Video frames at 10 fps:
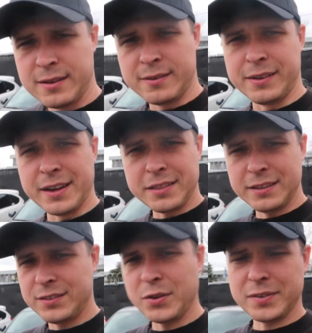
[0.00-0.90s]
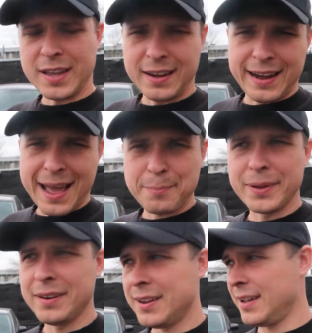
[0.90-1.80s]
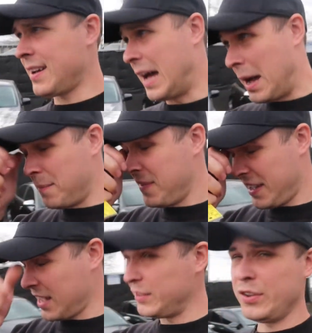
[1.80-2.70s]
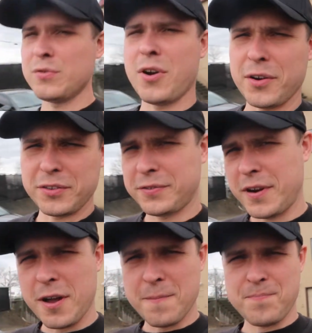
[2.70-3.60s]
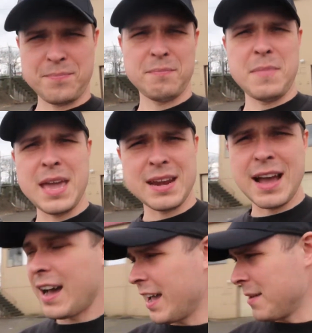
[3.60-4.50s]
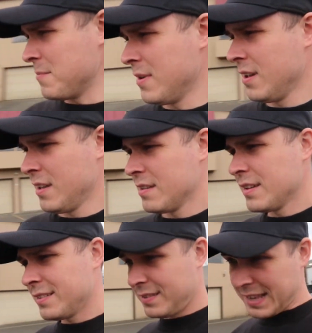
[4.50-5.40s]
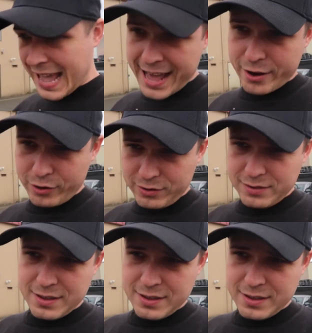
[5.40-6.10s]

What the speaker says: Well, nothing too exciting happened. I got two cars from Mannheim, Seattle,